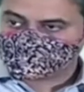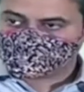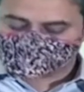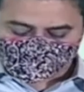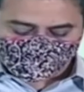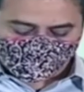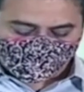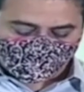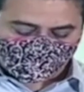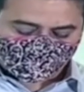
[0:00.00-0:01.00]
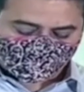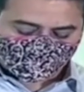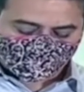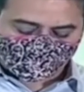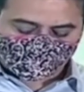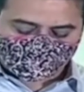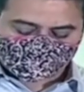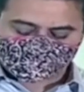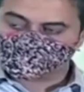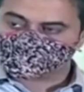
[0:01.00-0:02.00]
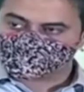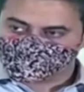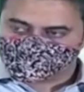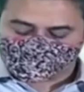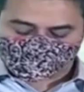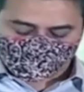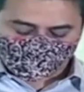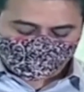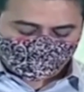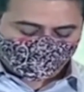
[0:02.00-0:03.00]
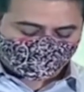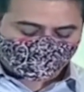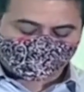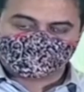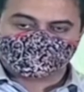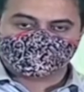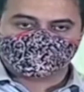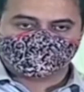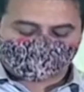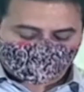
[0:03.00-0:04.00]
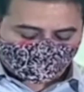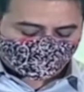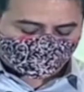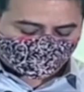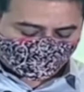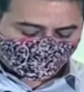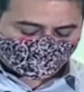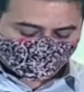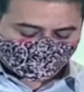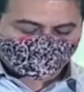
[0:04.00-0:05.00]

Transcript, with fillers: that we celebrated the milestone achievement of delivering the 150th